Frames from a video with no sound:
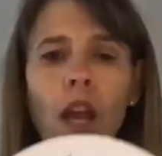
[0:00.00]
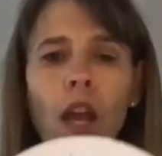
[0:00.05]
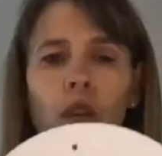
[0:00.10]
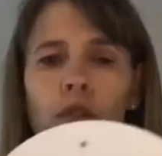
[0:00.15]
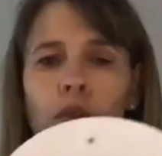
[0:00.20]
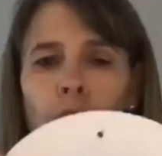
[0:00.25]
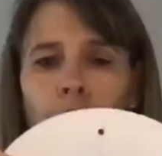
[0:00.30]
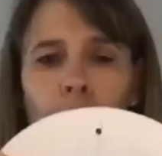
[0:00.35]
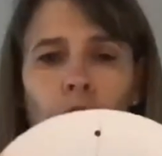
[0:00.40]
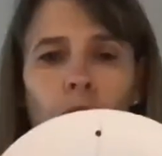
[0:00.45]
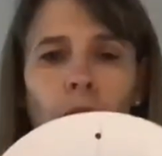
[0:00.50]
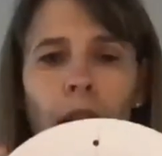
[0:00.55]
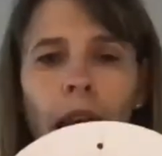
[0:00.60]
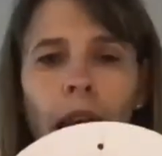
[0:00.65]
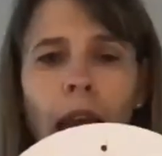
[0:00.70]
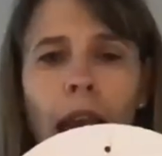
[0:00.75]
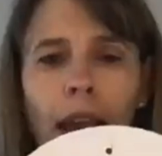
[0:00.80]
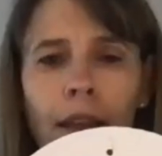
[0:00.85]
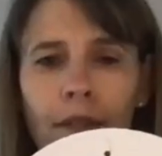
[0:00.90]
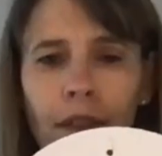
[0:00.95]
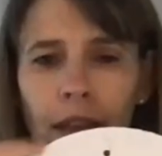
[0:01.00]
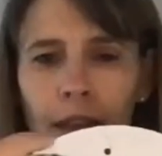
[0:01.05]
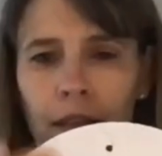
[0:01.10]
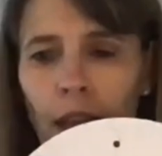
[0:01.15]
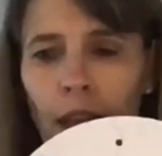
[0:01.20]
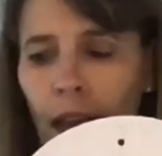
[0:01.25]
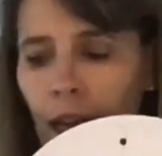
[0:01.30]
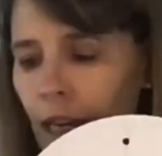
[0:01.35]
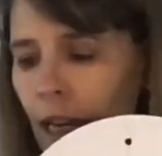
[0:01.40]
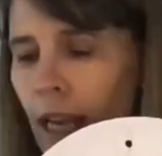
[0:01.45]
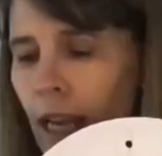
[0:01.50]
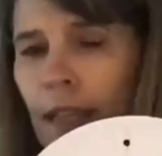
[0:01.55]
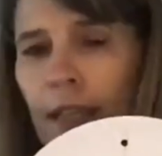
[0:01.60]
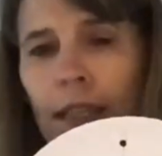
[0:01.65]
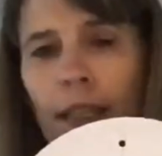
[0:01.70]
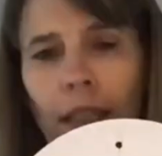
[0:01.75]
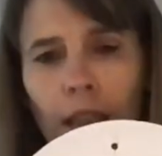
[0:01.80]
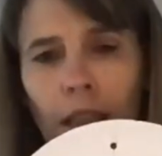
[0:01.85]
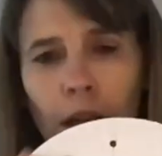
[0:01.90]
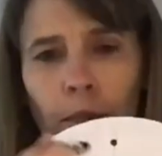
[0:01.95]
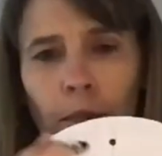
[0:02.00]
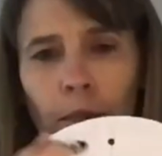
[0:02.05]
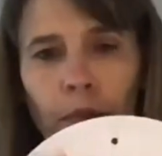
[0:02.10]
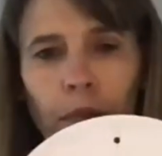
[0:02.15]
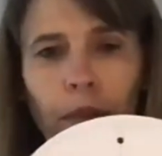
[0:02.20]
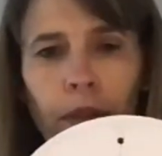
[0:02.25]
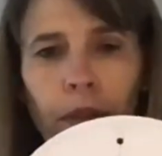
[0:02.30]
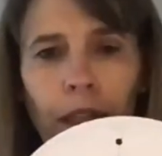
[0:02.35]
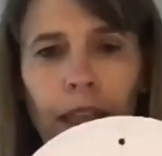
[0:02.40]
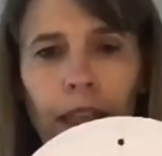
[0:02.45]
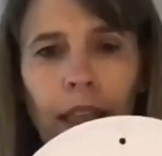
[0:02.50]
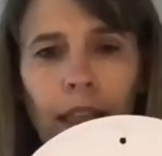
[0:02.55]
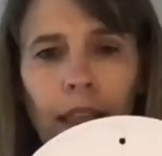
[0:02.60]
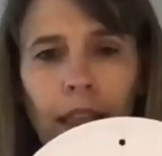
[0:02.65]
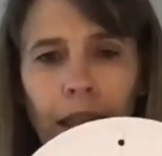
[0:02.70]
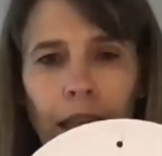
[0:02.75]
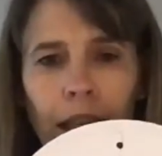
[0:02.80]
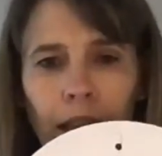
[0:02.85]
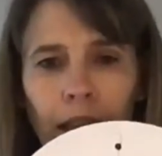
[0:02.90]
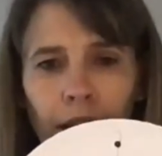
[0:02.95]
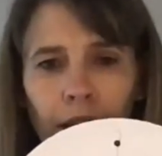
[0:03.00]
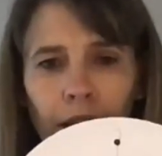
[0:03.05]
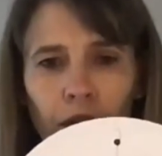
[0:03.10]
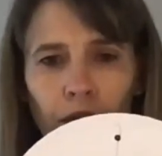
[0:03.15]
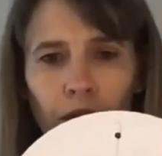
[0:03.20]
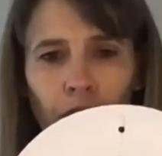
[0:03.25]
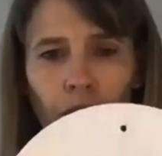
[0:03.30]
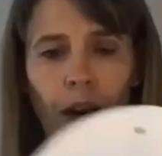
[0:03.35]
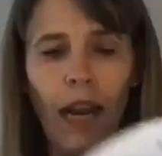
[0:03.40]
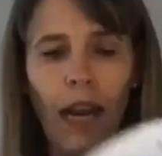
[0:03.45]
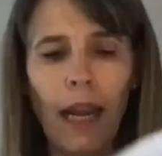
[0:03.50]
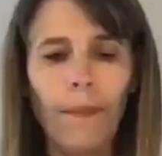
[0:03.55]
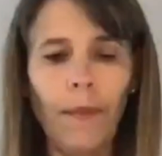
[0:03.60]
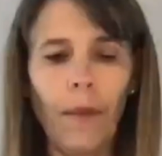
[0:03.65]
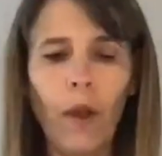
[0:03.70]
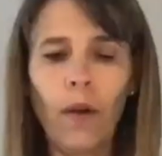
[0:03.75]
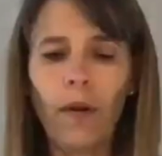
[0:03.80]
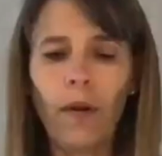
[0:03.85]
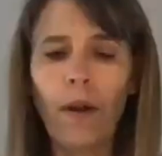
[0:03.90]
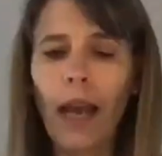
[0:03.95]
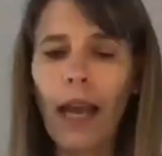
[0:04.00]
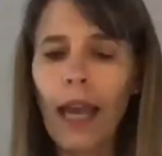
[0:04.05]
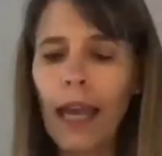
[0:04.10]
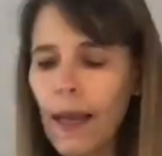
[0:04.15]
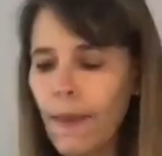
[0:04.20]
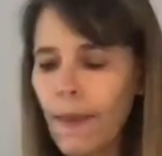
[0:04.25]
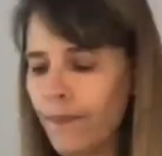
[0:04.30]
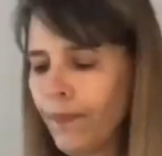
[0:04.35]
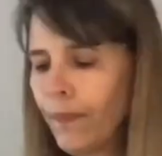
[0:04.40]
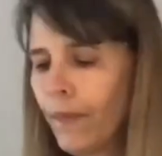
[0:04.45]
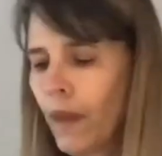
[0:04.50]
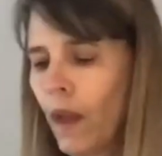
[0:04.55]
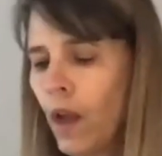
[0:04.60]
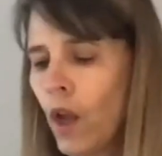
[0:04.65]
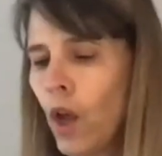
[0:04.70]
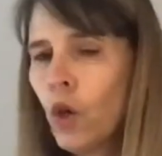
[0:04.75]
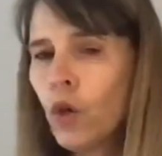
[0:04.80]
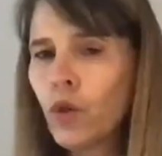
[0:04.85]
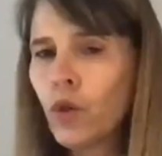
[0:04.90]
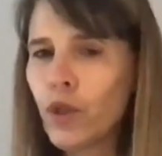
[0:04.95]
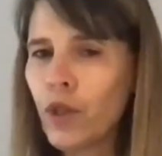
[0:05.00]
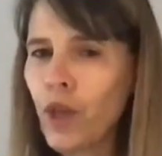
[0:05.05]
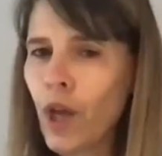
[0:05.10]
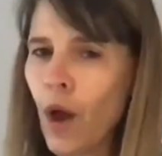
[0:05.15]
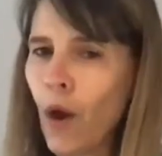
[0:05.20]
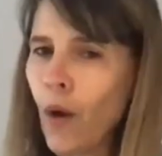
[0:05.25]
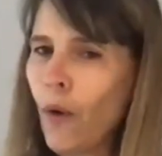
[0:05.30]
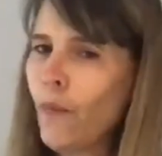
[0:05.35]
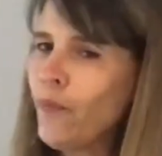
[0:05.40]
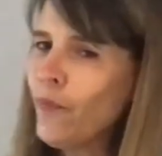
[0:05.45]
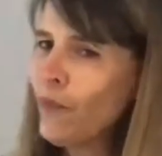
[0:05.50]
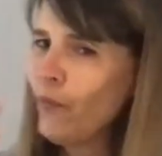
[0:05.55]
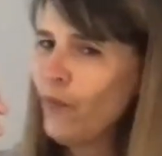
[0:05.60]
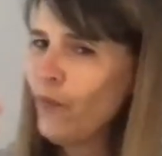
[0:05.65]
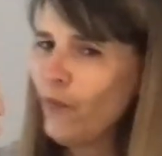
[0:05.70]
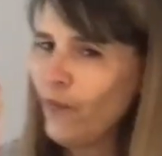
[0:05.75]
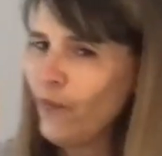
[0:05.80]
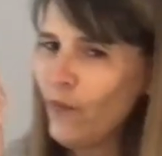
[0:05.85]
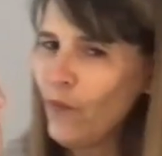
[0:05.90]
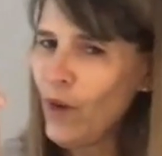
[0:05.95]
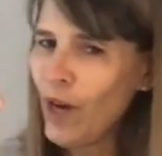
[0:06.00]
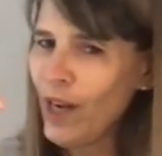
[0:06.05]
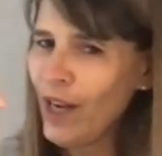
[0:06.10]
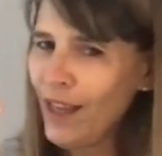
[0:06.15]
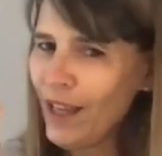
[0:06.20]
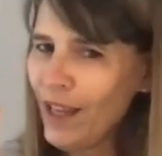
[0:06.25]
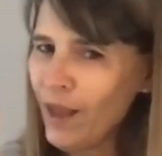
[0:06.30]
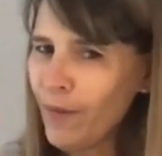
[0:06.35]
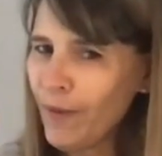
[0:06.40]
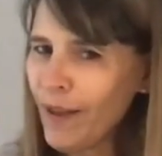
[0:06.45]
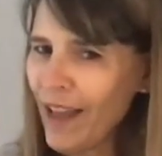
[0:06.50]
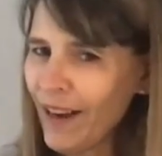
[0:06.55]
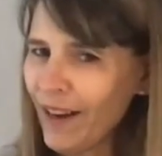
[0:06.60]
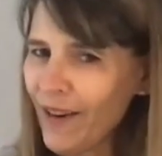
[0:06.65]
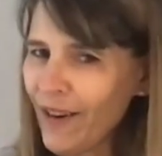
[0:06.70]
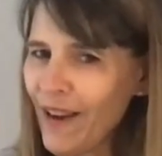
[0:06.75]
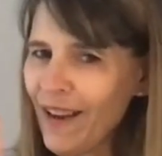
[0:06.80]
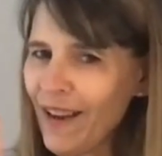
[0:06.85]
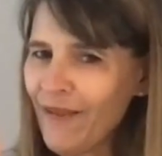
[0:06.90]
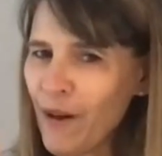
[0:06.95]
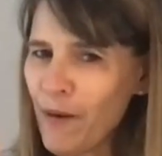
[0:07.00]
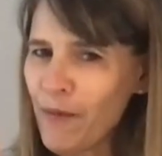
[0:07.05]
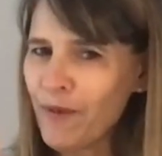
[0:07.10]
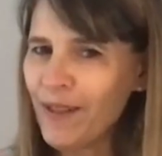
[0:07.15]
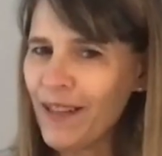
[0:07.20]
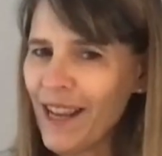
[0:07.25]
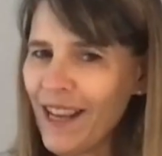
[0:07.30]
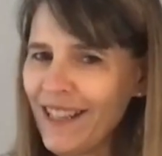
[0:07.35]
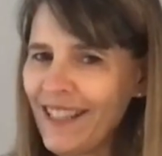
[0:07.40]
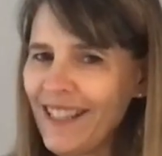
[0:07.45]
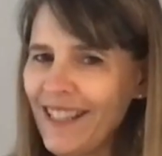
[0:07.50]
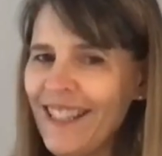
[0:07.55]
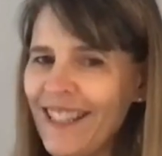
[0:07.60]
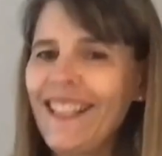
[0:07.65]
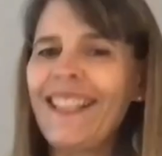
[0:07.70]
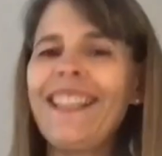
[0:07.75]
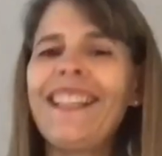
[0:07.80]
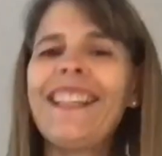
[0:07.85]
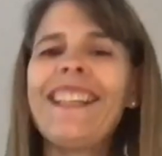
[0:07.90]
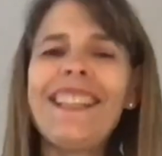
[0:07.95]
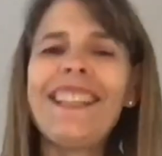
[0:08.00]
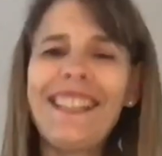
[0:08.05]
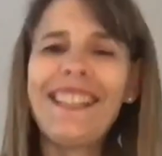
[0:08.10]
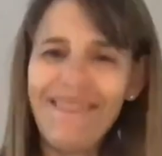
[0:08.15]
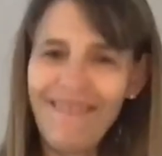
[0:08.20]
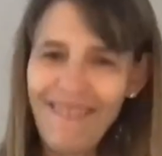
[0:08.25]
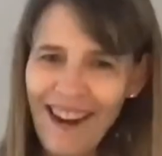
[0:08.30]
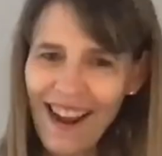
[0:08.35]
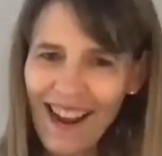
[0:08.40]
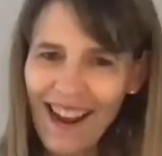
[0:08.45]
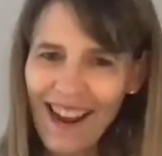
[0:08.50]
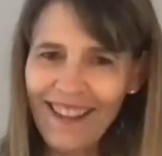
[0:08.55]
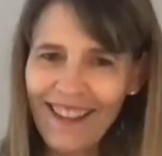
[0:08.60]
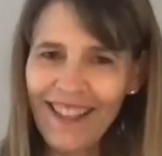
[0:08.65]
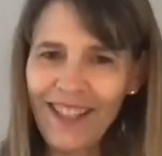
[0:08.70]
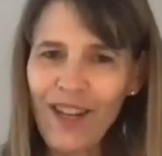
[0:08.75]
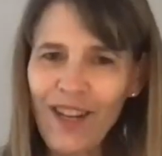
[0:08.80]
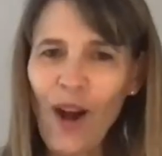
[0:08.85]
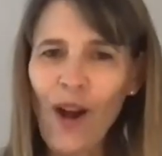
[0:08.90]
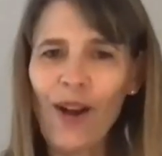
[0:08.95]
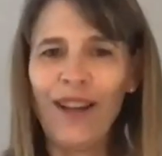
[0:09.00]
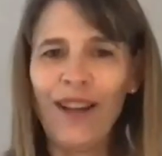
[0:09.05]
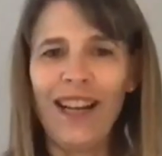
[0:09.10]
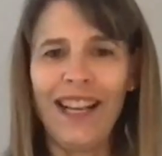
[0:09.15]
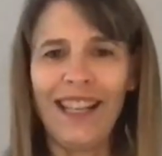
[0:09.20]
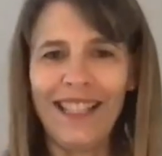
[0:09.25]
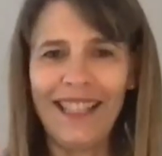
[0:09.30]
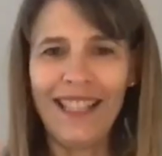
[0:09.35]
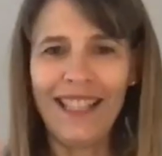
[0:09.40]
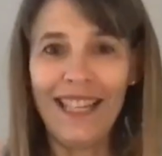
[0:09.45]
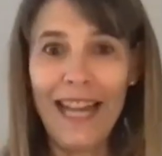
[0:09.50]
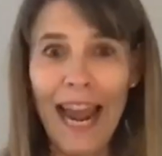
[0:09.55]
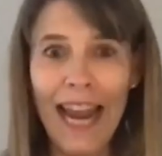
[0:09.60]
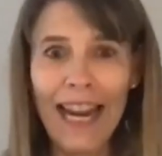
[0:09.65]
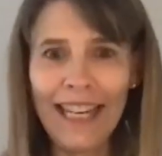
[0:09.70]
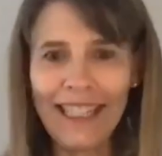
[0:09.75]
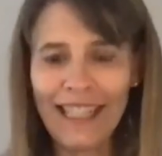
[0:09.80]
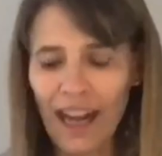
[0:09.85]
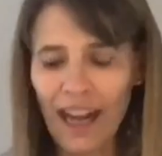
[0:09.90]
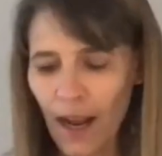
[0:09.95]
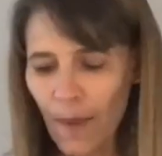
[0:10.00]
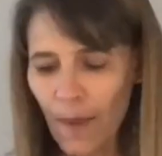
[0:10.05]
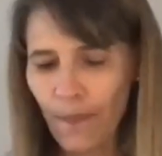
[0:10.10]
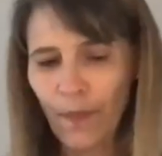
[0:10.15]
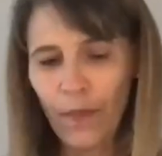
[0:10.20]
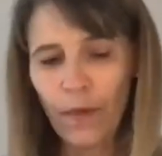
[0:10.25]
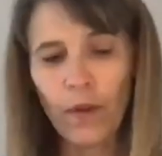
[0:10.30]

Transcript: So it's okay if this line isn't completely straight, all right? So what do you think the black crayon represents? Right, the darkness, nighttime.